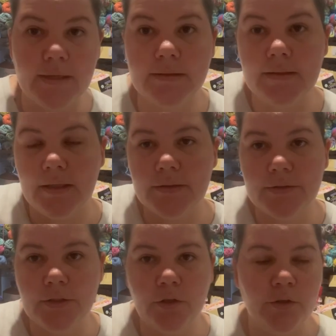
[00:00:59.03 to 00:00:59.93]
that is
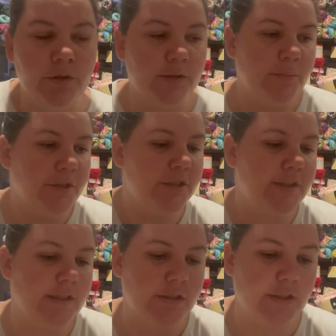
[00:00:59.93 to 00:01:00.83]
the only picture
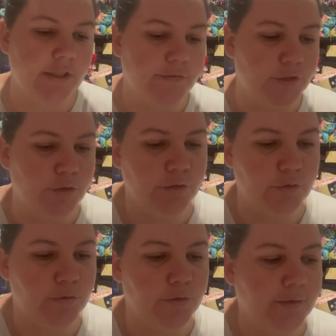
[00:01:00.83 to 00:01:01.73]
that she gives you
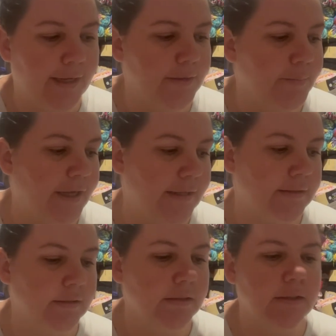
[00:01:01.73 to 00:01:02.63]
throughout the
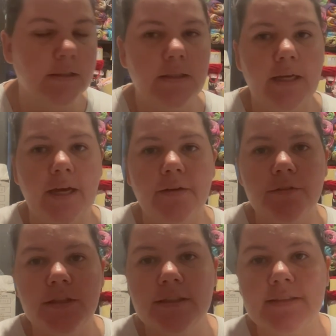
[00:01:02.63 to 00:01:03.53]
pattern. However, you can